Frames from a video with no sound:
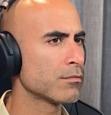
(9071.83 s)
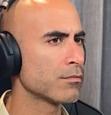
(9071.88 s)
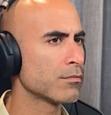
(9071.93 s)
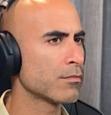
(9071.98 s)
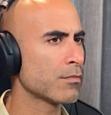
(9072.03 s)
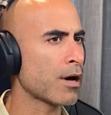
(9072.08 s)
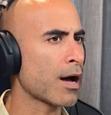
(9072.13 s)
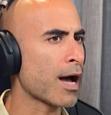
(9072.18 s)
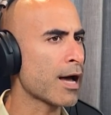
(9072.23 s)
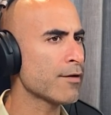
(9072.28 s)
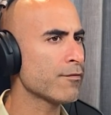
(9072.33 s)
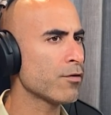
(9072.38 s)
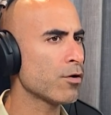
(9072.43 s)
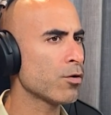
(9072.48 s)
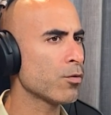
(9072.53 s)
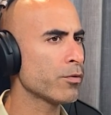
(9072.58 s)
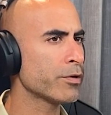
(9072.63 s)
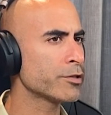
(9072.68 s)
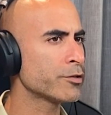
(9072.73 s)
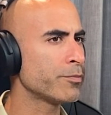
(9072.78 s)
I've
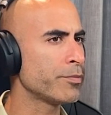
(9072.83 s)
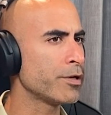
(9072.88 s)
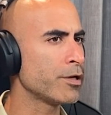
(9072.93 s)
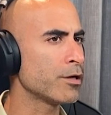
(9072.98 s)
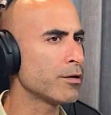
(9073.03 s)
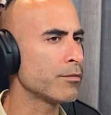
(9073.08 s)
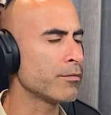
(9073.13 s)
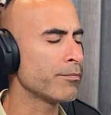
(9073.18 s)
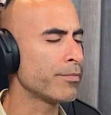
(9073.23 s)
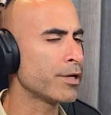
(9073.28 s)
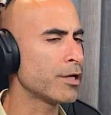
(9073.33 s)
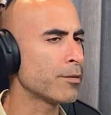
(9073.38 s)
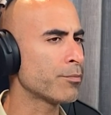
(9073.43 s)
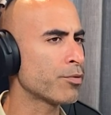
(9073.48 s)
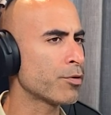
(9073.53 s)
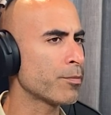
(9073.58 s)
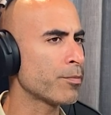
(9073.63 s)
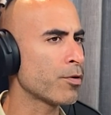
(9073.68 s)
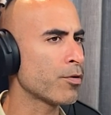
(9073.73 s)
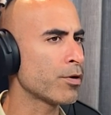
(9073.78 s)
always be a, been a
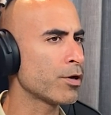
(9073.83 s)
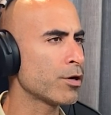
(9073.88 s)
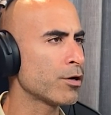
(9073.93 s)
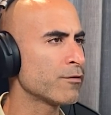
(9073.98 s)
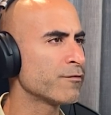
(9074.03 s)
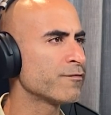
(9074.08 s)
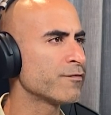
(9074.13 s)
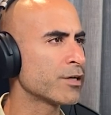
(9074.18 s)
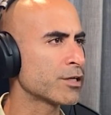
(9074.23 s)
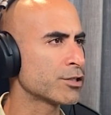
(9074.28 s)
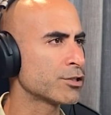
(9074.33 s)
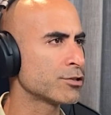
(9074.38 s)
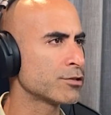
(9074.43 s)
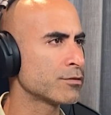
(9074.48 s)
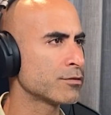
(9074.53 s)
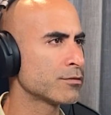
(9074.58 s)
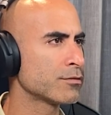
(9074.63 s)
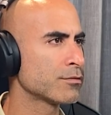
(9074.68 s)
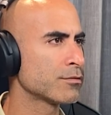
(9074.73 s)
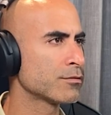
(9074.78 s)
proponent of function,
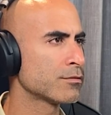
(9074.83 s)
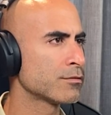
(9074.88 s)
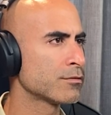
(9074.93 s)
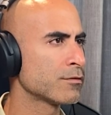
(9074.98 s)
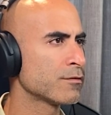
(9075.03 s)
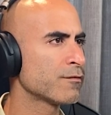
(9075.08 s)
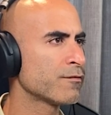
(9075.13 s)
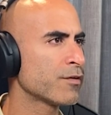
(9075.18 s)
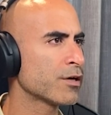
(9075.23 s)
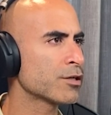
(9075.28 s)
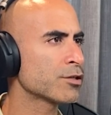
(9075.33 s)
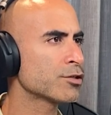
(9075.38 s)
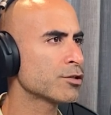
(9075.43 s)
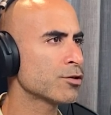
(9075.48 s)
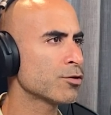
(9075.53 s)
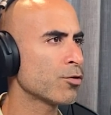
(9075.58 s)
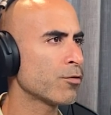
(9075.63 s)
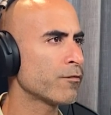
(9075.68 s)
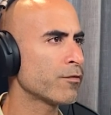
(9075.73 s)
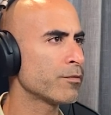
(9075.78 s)
function
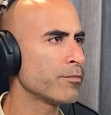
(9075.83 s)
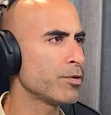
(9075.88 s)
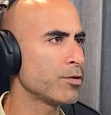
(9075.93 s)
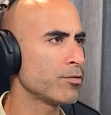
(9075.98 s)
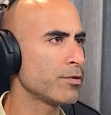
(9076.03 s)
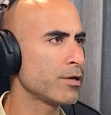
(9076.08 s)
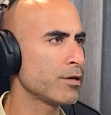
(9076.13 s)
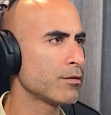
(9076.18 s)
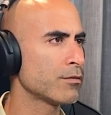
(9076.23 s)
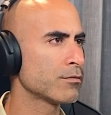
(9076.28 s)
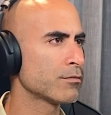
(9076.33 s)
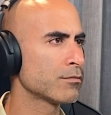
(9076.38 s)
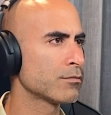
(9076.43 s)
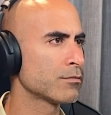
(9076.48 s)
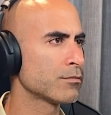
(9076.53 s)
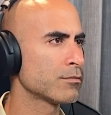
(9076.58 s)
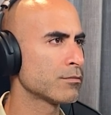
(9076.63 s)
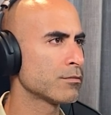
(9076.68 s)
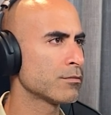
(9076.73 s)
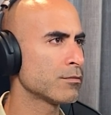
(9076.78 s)
over beauty
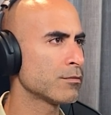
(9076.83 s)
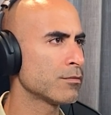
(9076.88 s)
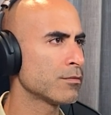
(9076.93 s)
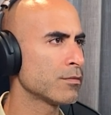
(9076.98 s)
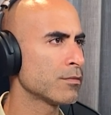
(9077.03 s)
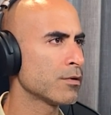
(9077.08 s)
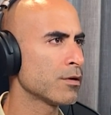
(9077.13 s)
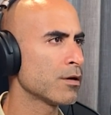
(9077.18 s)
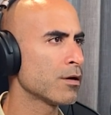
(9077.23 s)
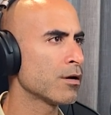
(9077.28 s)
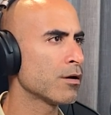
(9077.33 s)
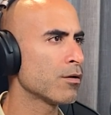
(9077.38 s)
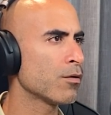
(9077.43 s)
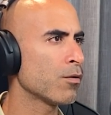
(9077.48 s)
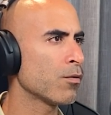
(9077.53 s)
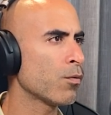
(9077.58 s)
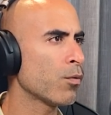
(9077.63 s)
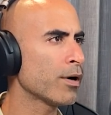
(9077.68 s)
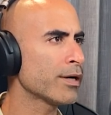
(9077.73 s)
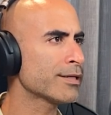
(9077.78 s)

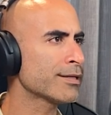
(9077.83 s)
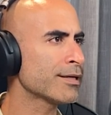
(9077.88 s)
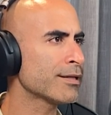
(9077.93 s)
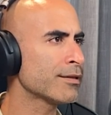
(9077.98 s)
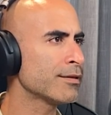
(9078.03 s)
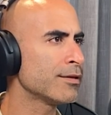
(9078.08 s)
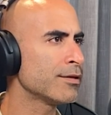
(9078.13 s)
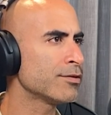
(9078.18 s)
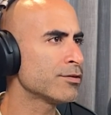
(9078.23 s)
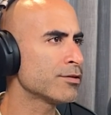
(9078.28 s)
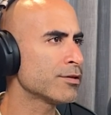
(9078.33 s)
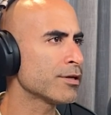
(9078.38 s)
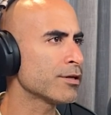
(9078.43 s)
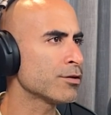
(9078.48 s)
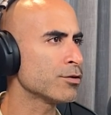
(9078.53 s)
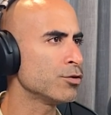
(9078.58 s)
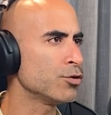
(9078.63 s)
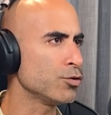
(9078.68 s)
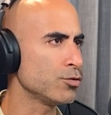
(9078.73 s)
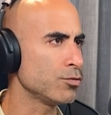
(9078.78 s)
what can this thing
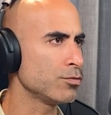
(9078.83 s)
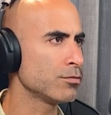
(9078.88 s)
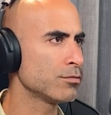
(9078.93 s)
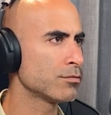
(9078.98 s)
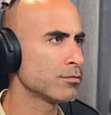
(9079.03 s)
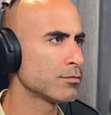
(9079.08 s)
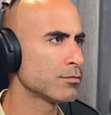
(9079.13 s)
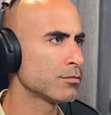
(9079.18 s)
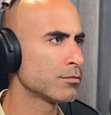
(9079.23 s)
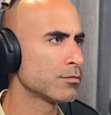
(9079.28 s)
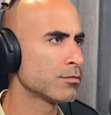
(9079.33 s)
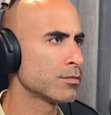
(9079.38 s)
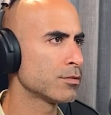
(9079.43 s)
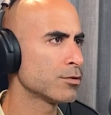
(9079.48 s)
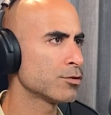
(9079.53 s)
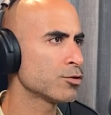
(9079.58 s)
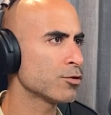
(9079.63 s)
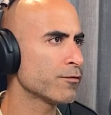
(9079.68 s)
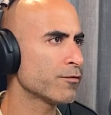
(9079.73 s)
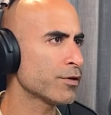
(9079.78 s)
do?
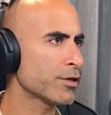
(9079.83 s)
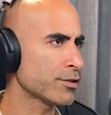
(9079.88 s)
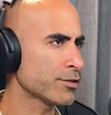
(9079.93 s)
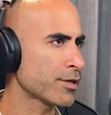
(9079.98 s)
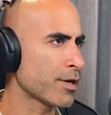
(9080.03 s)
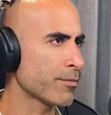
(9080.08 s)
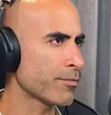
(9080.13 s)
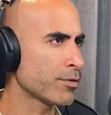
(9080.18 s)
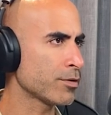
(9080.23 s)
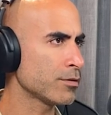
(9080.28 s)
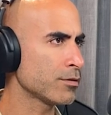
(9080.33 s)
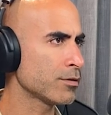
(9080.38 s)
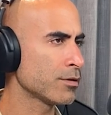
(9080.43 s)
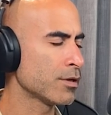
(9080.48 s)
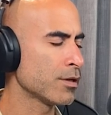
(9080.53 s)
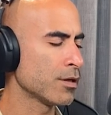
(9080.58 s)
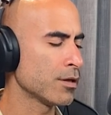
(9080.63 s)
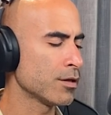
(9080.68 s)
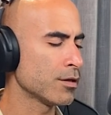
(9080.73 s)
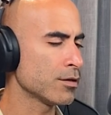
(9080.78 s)
So for example,
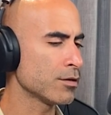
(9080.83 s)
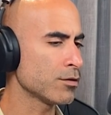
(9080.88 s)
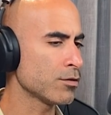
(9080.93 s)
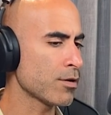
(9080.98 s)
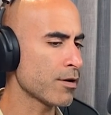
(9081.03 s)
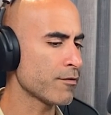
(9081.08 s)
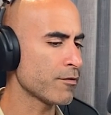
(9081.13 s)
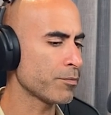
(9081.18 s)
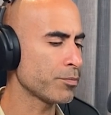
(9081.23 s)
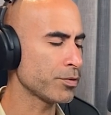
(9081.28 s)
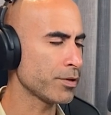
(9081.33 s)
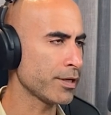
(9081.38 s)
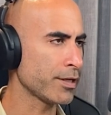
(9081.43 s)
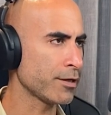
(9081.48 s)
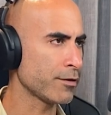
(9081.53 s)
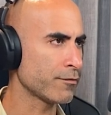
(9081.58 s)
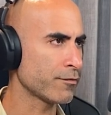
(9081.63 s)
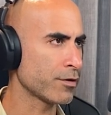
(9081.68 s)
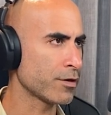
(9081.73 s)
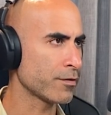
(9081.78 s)
you have a plate in
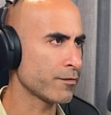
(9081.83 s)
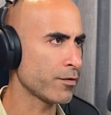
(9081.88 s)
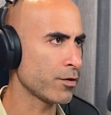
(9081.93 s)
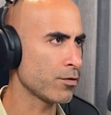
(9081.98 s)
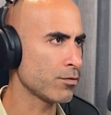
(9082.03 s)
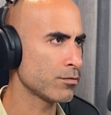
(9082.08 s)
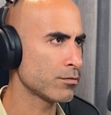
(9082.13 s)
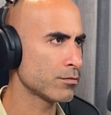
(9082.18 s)
front of you.